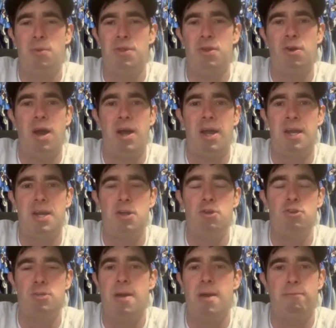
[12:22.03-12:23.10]
when they're not going to
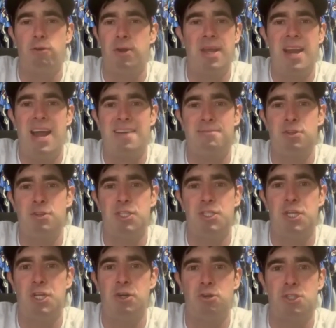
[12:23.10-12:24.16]
use them ever again after
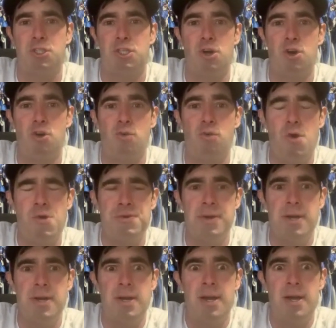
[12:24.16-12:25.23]
this year. So
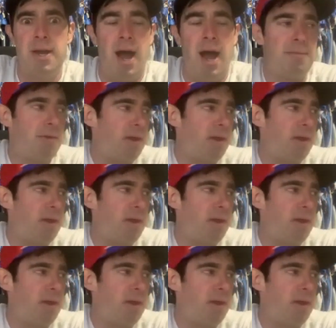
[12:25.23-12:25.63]
I've